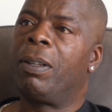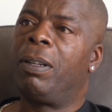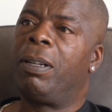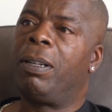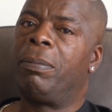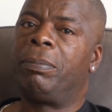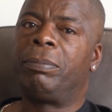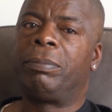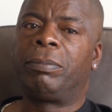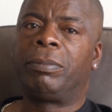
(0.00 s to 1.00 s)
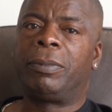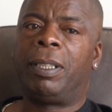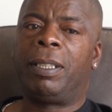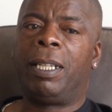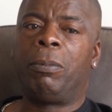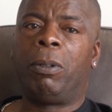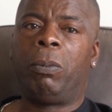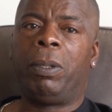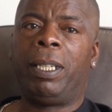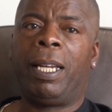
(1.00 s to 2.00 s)
And then
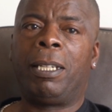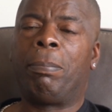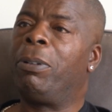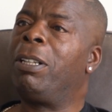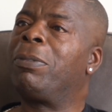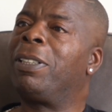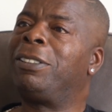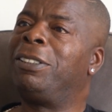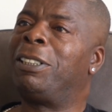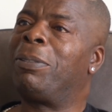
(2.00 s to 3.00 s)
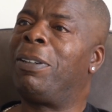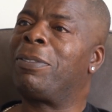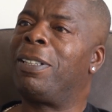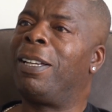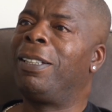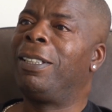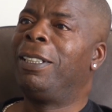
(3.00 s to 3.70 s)
we had a brilliant relationship after that.